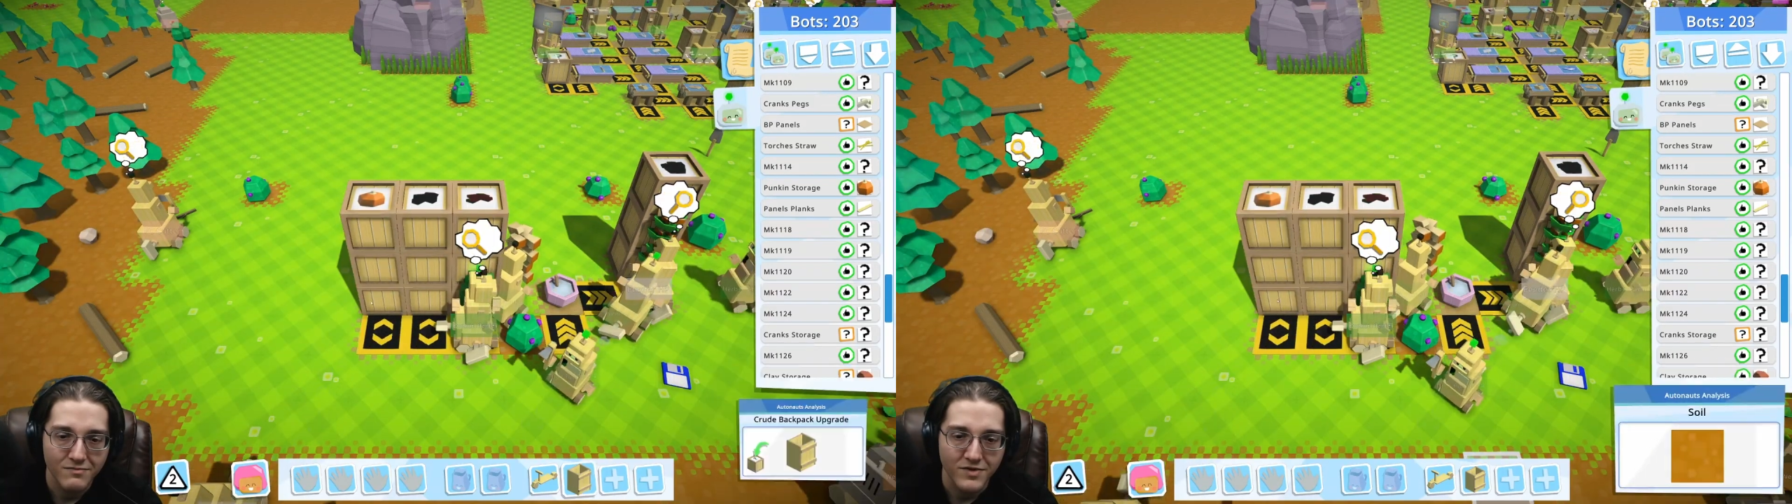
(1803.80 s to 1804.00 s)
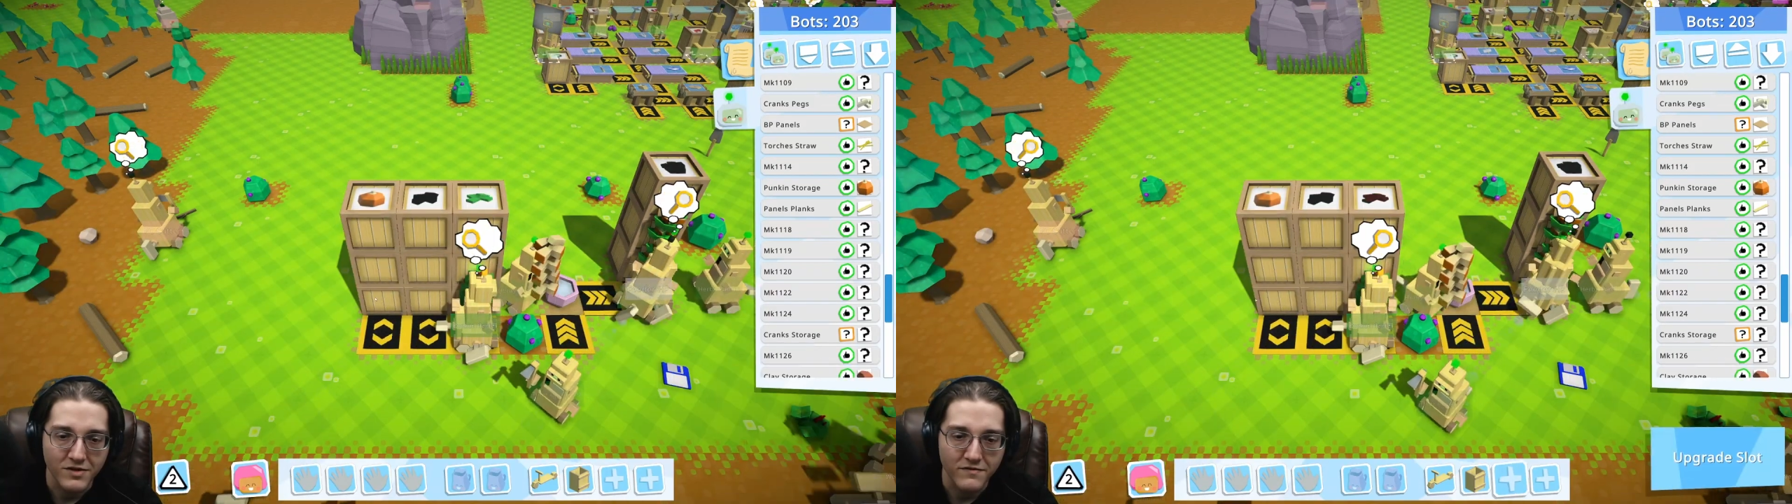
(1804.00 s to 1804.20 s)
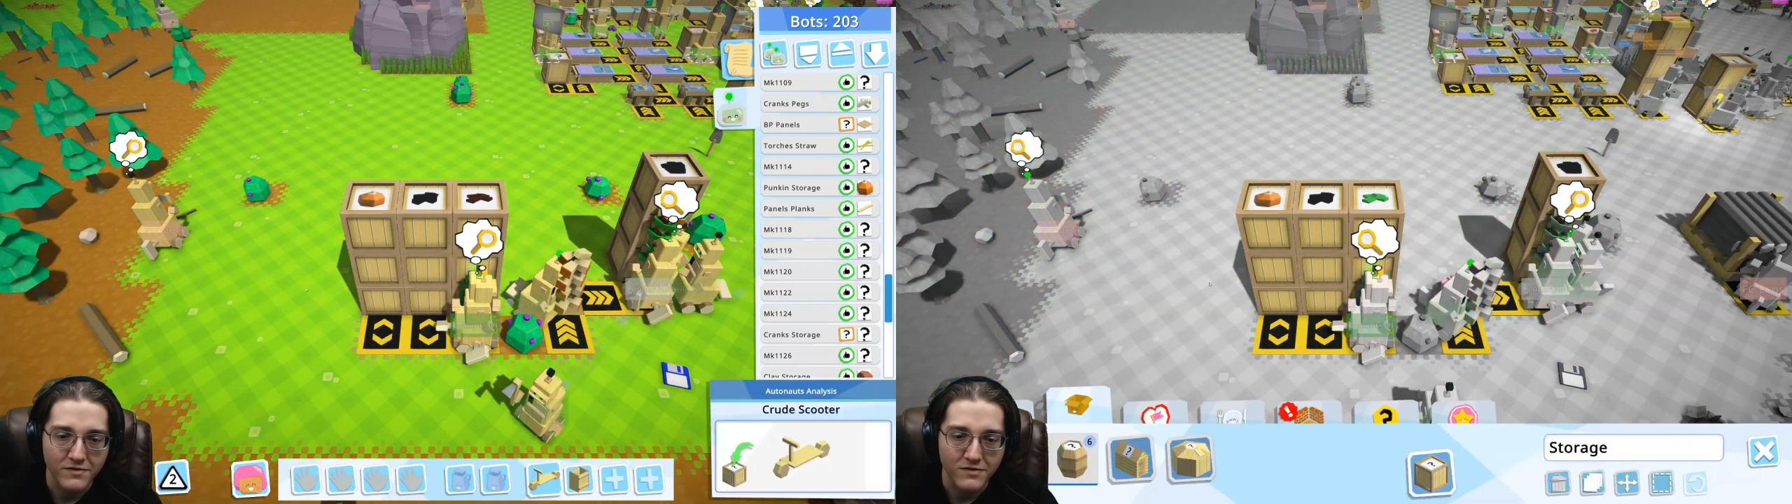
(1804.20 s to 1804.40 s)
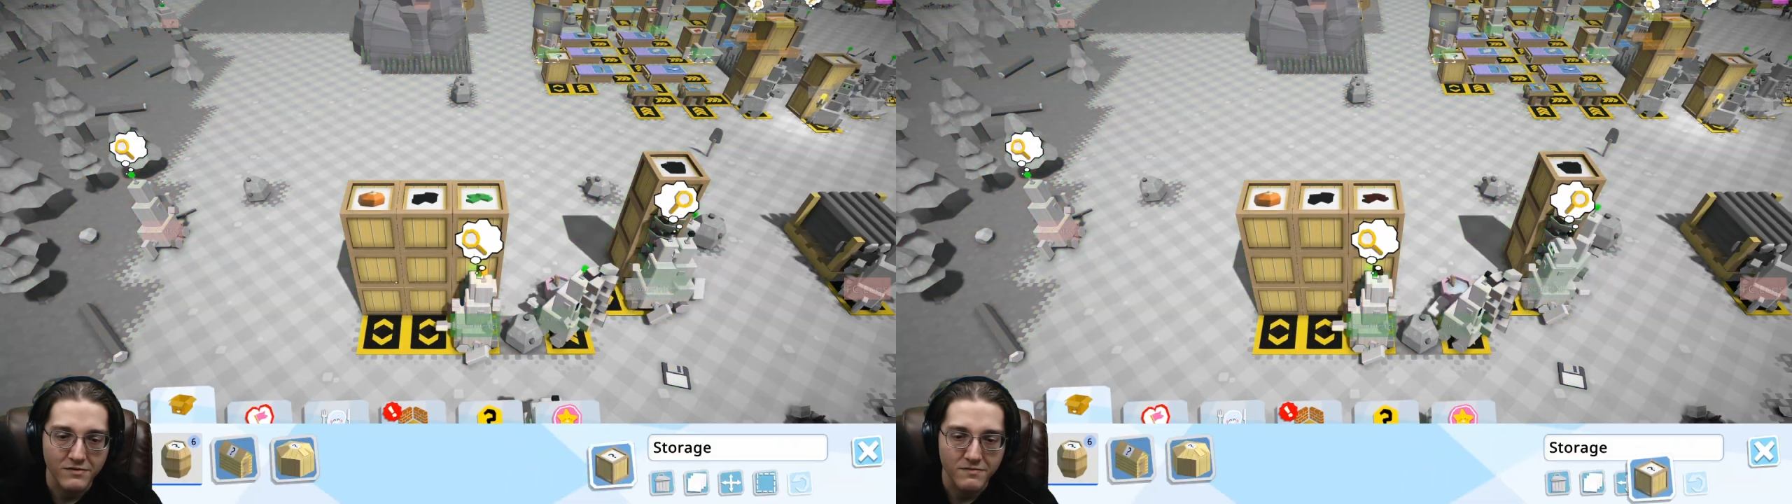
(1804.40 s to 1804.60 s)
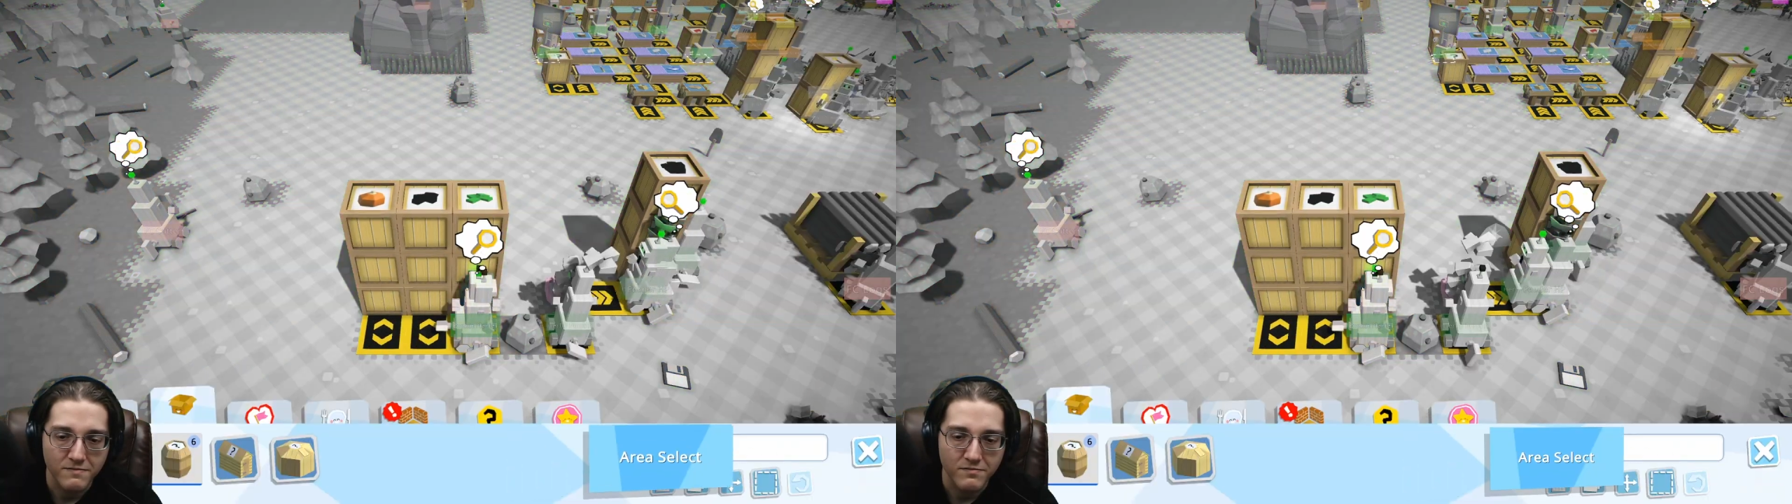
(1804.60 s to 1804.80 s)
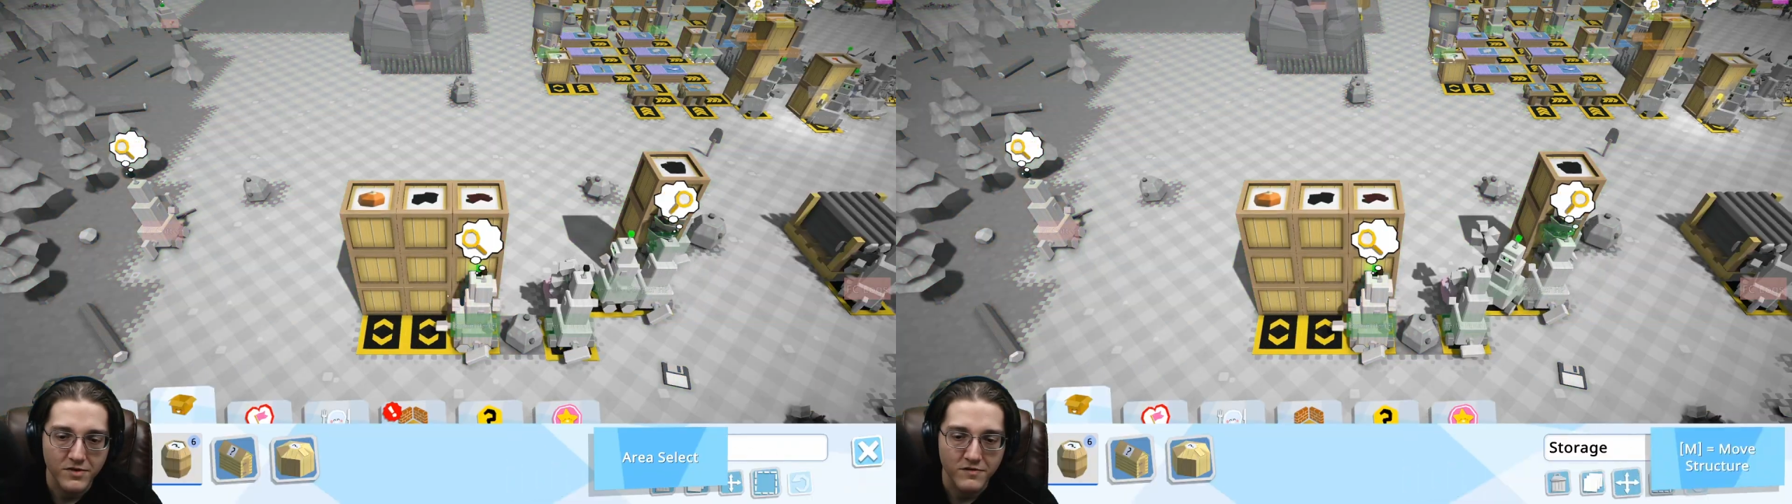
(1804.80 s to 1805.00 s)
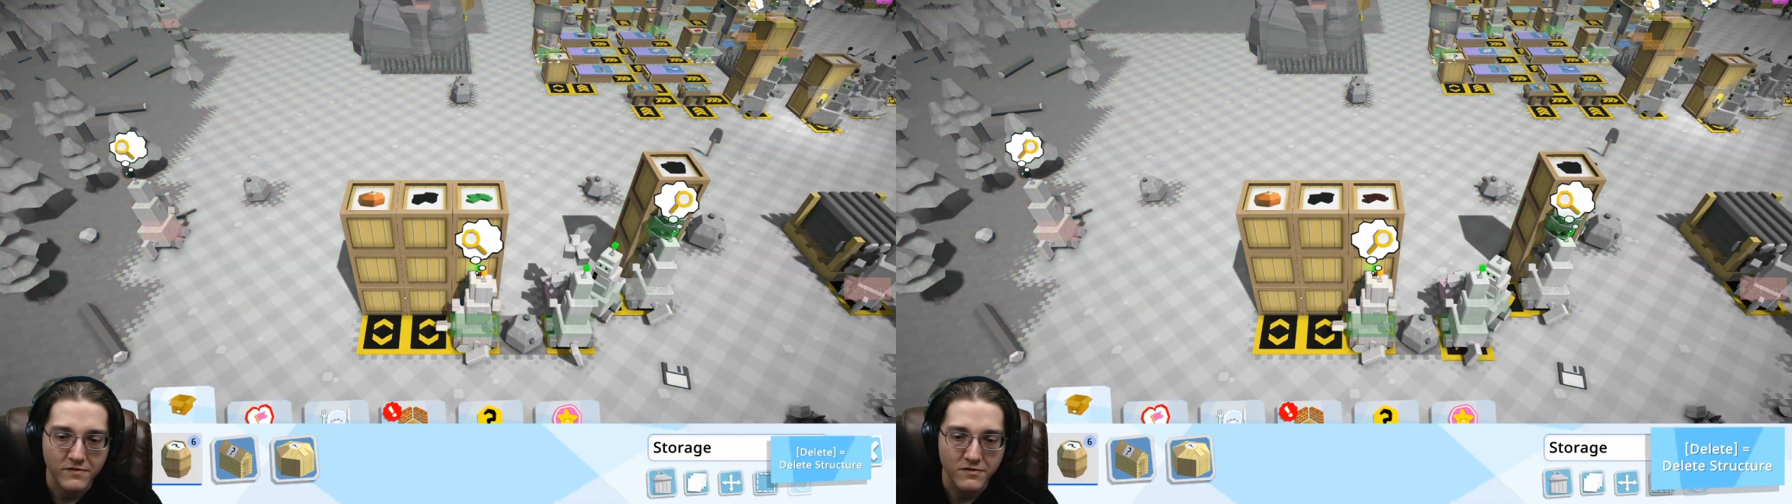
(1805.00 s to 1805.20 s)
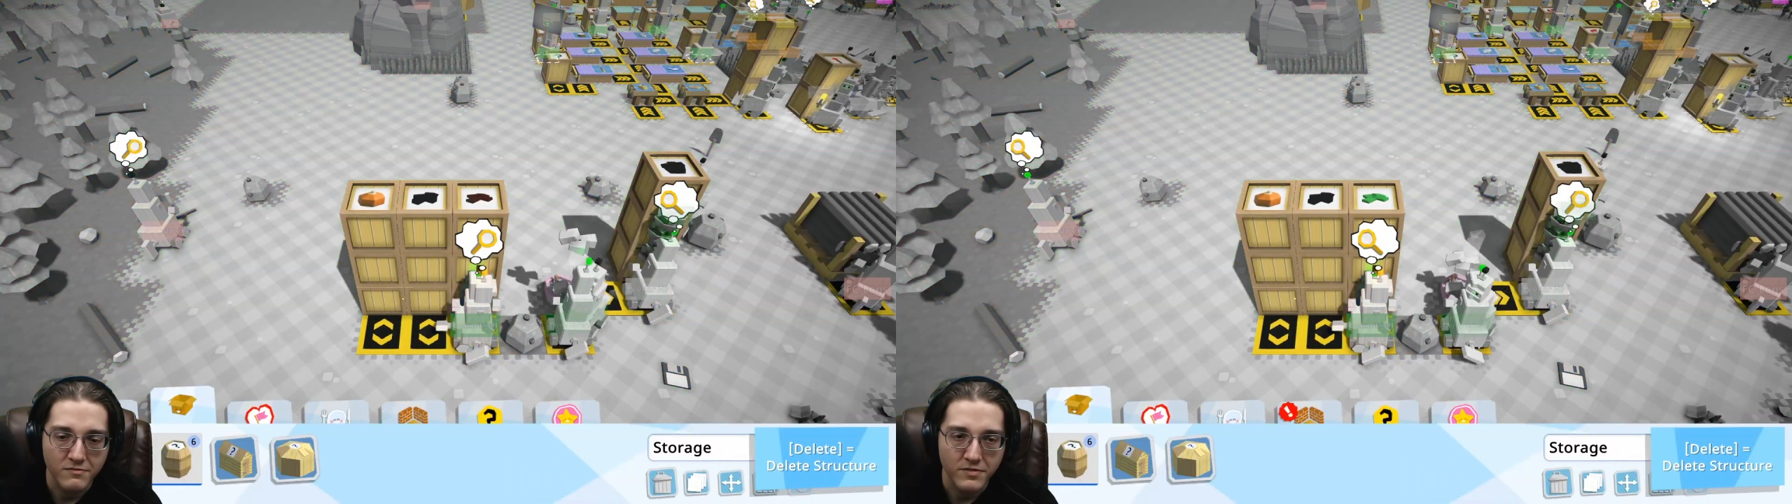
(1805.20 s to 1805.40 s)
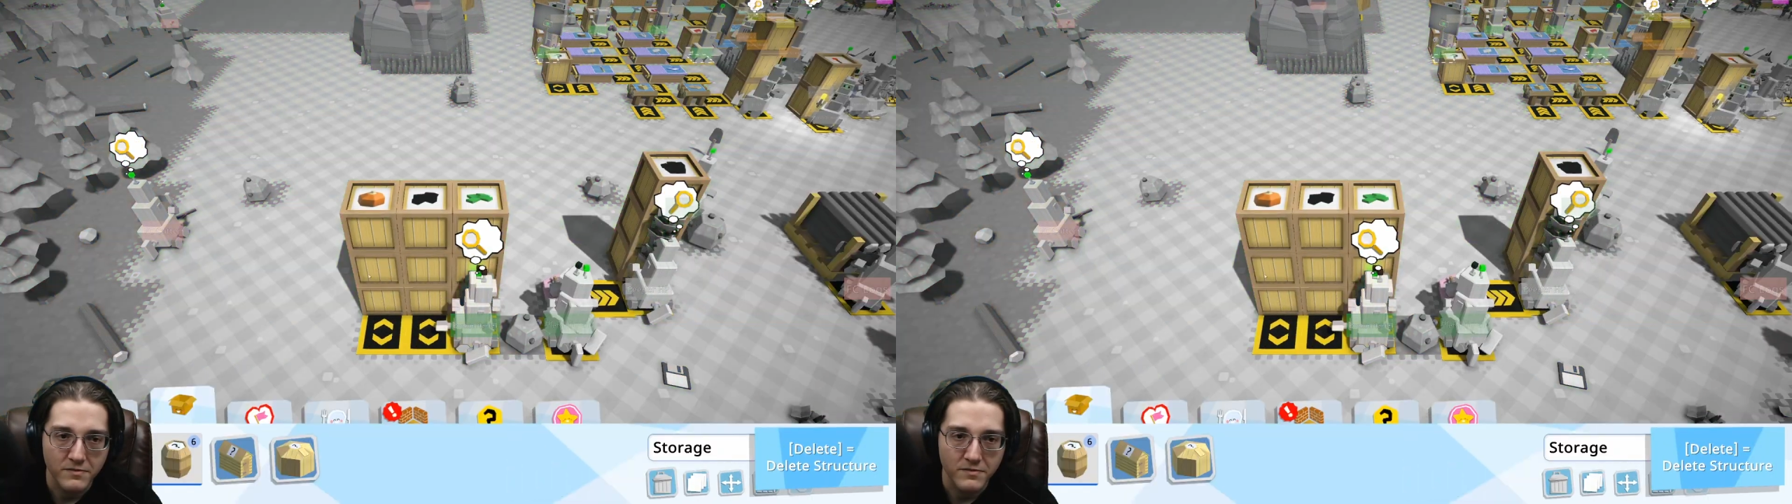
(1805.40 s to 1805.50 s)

Beautiful, beautiful